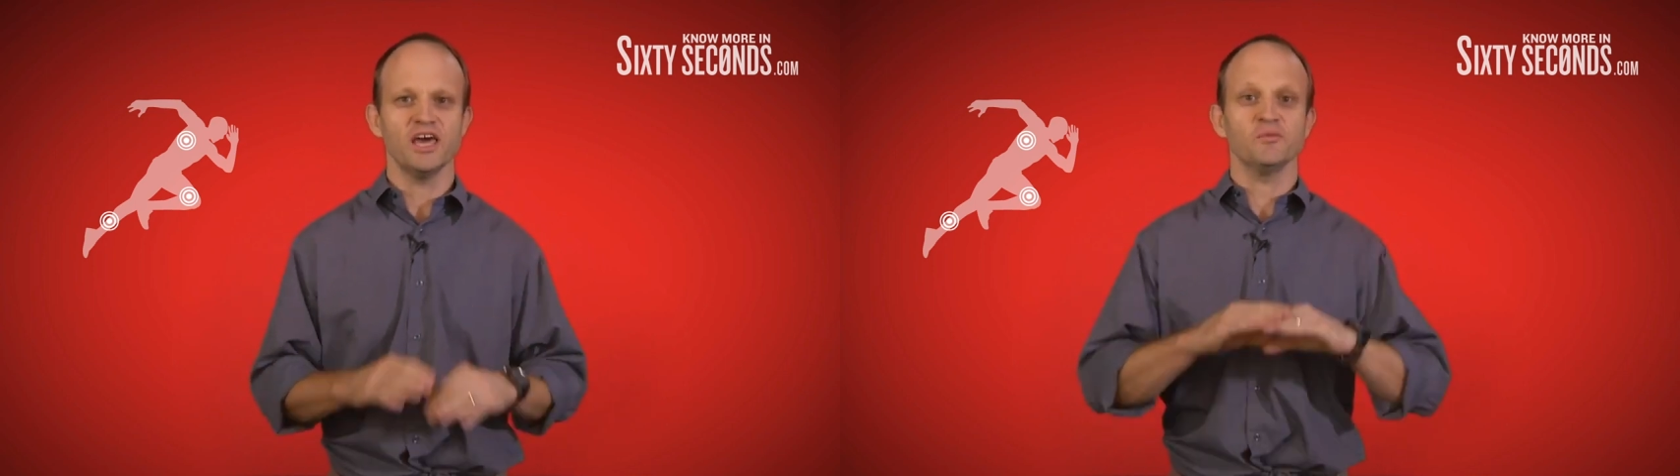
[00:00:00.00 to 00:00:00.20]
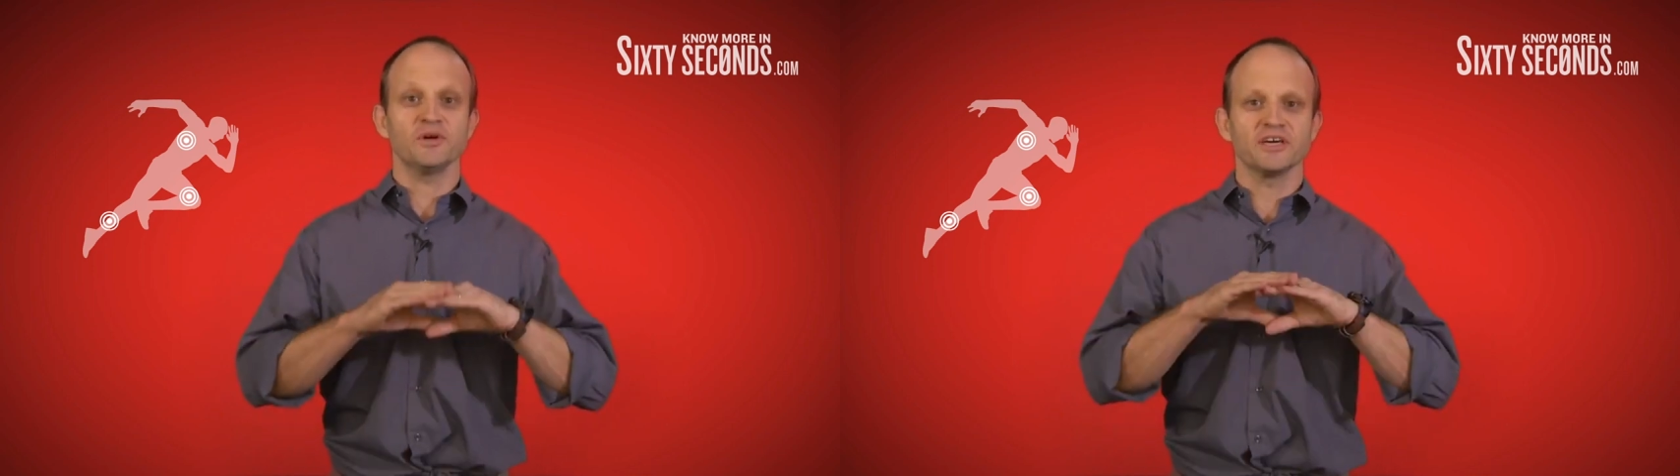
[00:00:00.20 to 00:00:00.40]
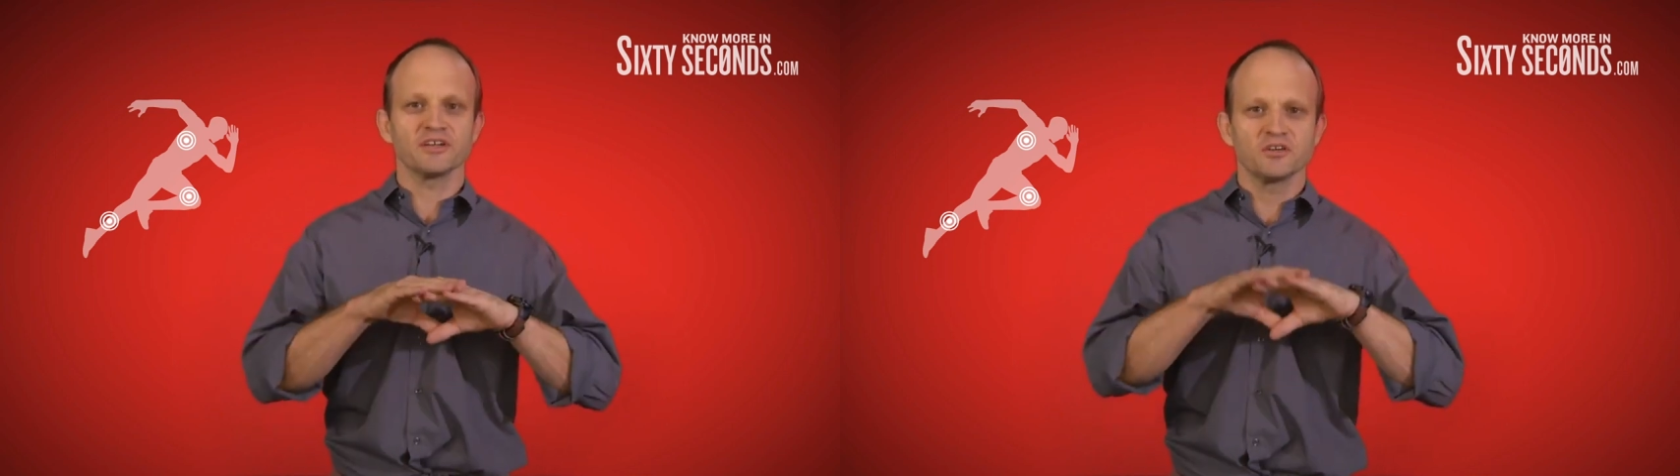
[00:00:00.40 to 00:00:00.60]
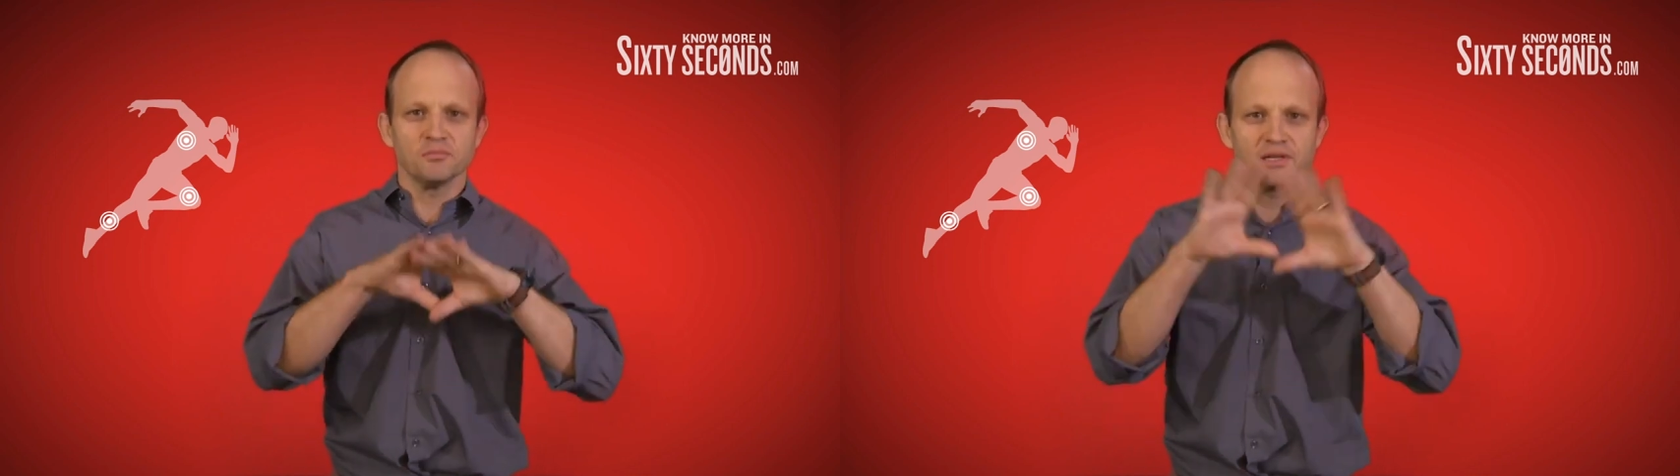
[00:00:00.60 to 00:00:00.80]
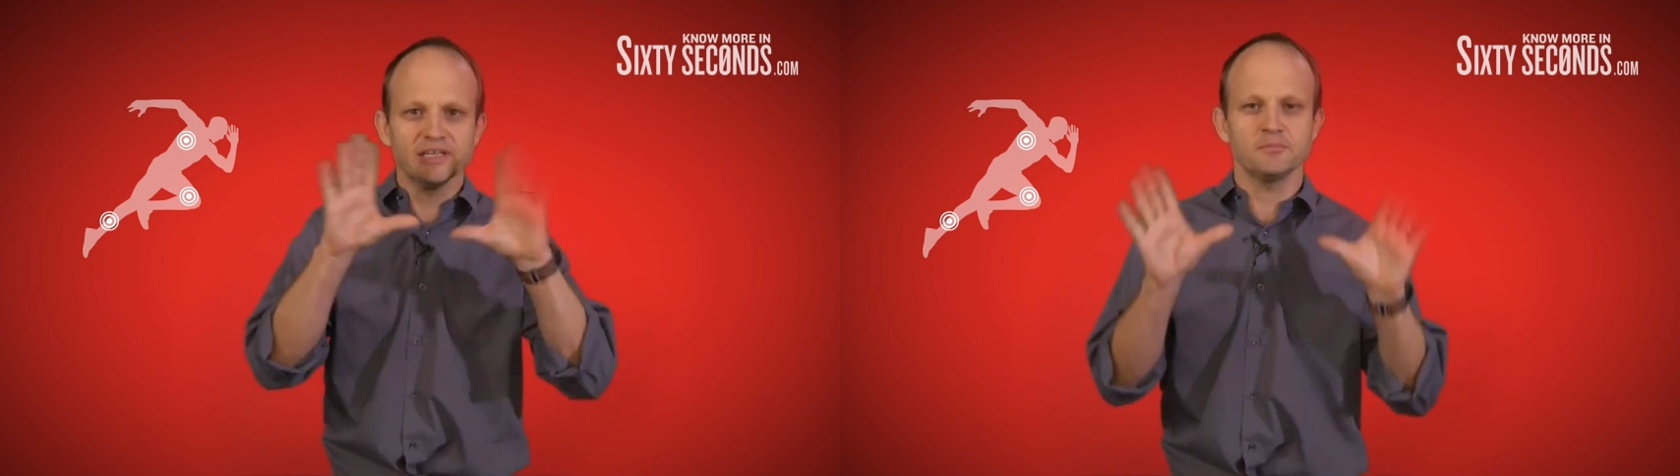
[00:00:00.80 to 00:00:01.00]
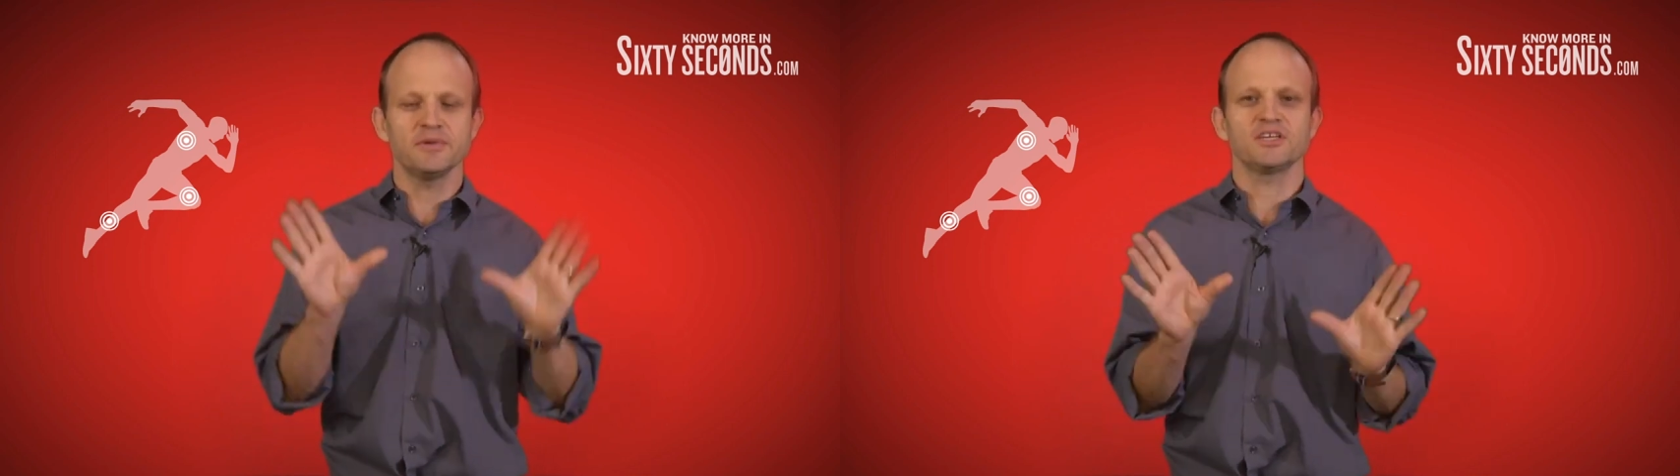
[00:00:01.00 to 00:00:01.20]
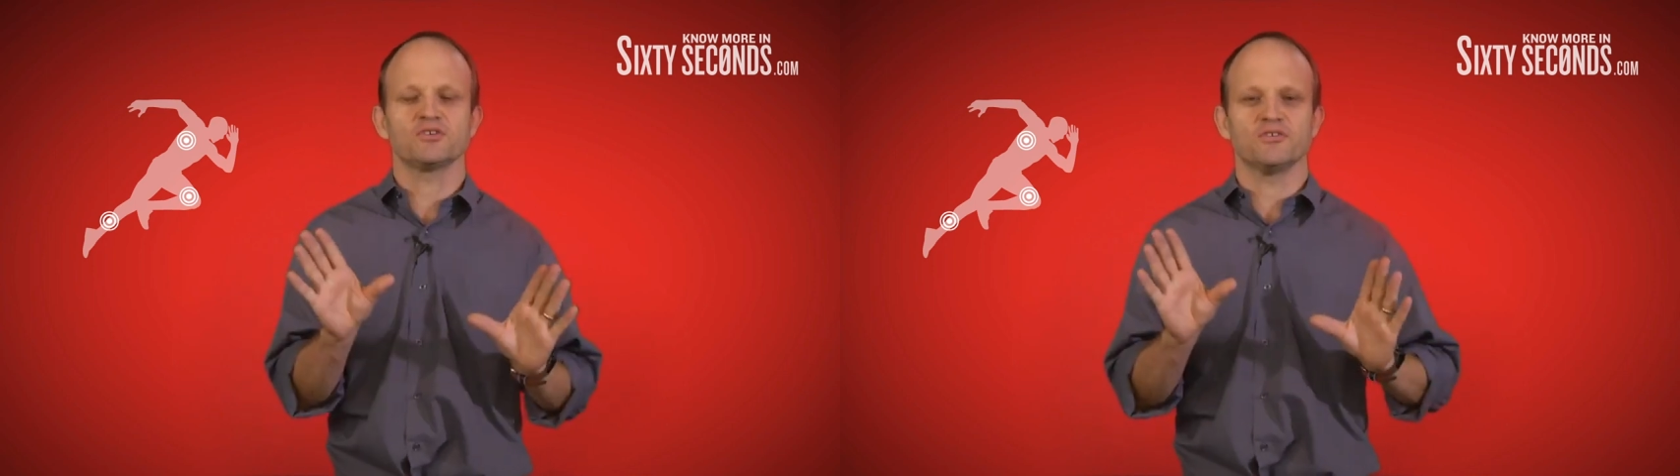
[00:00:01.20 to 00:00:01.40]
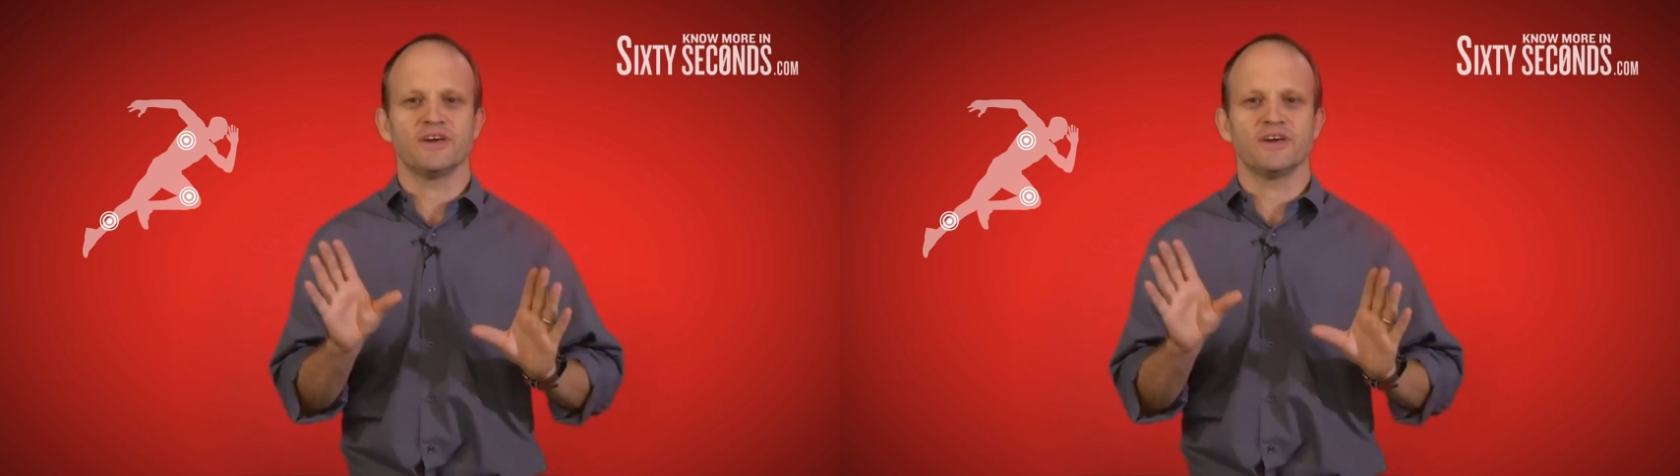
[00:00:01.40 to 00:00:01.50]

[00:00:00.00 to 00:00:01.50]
and we get a complete picture